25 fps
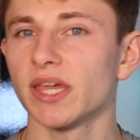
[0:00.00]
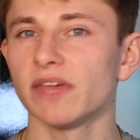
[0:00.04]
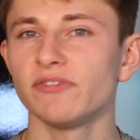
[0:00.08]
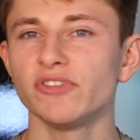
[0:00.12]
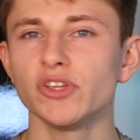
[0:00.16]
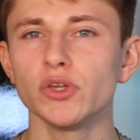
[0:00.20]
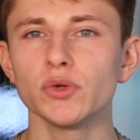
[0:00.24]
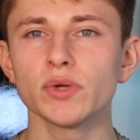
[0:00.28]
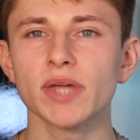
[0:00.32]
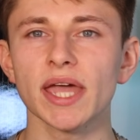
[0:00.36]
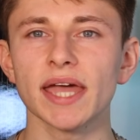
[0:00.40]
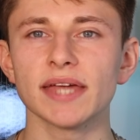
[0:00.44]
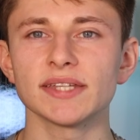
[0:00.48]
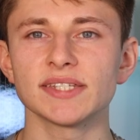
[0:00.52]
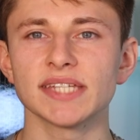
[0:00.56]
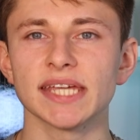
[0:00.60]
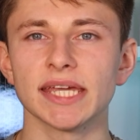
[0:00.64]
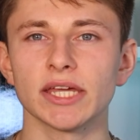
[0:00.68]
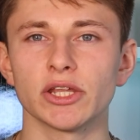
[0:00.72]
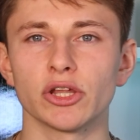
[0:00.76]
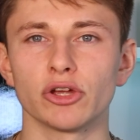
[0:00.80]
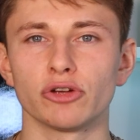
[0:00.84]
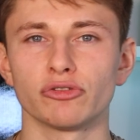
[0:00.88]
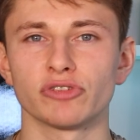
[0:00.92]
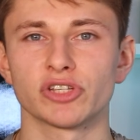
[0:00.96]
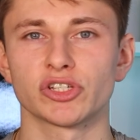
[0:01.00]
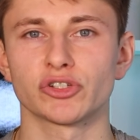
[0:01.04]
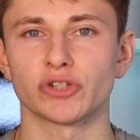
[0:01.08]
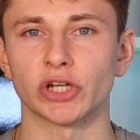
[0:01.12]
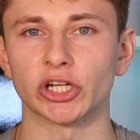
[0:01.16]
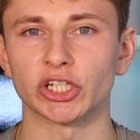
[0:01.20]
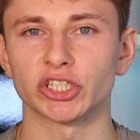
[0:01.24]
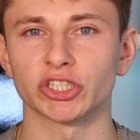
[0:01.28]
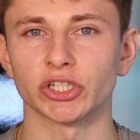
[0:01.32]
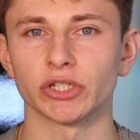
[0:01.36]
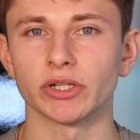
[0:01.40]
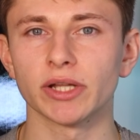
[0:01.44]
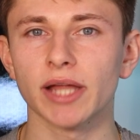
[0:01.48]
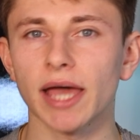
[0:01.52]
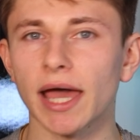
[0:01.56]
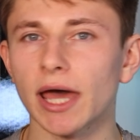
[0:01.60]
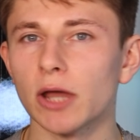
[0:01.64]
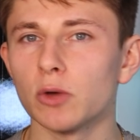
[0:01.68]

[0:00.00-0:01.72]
If you get a DNO restriction